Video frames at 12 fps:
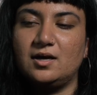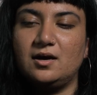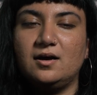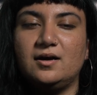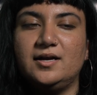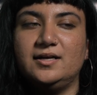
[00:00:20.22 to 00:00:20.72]

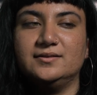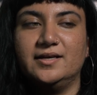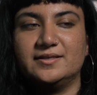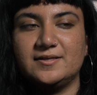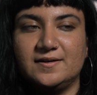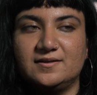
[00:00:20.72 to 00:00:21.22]
law and
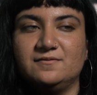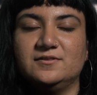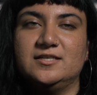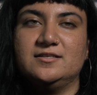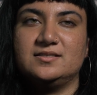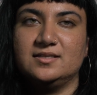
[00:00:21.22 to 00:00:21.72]
like data
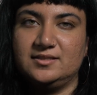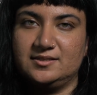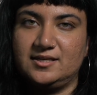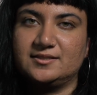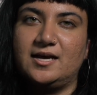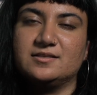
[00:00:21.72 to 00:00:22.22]
governance and
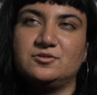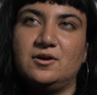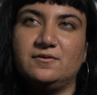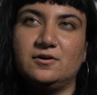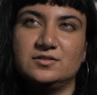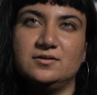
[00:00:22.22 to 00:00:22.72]
things like that. So
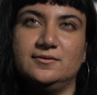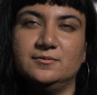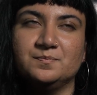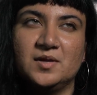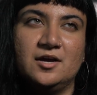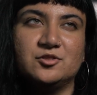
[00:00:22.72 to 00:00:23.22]
I've
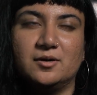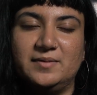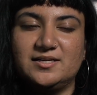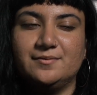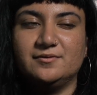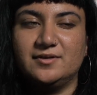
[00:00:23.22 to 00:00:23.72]
also, throughout my
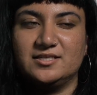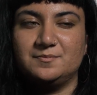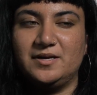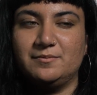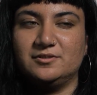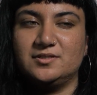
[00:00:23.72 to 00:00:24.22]
time at Rice,
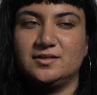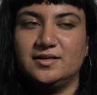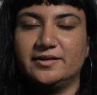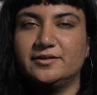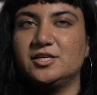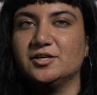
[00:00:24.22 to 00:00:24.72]
been able to
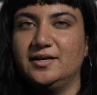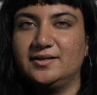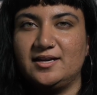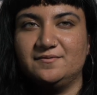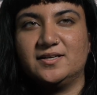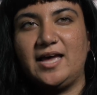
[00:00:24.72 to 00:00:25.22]
like curate
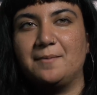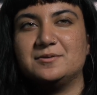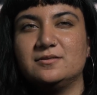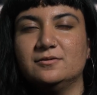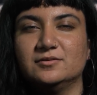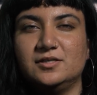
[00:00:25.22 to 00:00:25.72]
kind of a
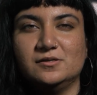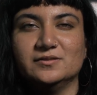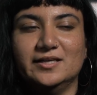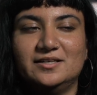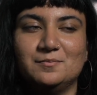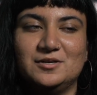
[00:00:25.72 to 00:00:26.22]
capstone
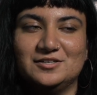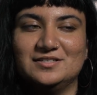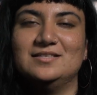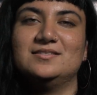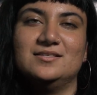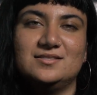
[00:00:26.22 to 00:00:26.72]
called like
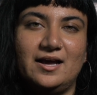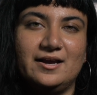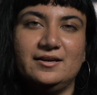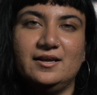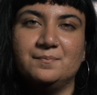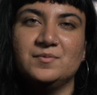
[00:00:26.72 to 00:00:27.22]
Computers in
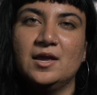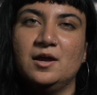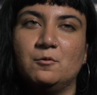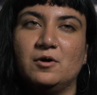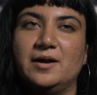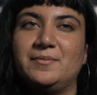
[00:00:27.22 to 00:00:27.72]
Society,
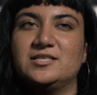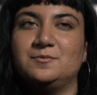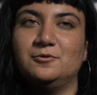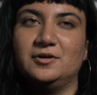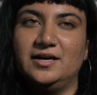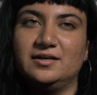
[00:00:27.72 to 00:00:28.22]
where I'm
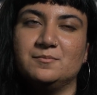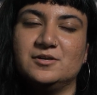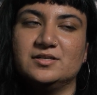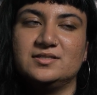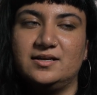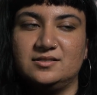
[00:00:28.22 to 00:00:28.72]
exploring
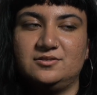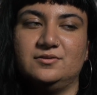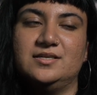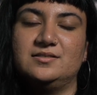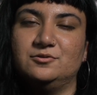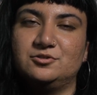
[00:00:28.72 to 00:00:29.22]
computer science through
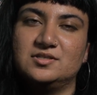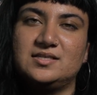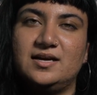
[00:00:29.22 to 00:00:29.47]
these social